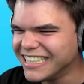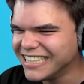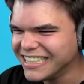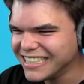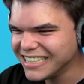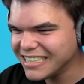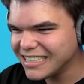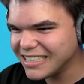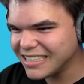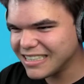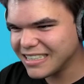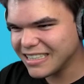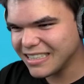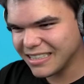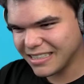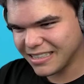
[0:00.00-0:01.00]
Guys,
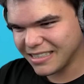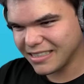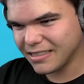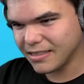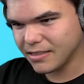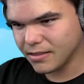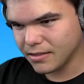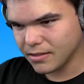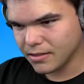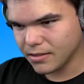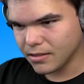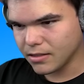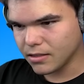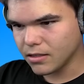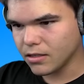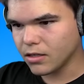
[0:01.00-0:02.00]

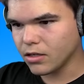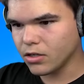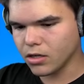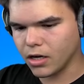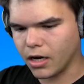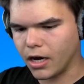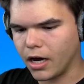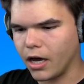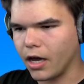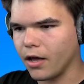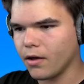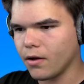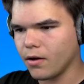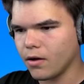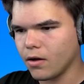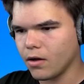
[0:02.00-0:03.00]
guys, I don't do the
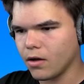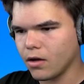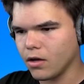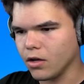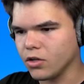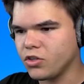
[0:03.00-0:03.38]
landing gear.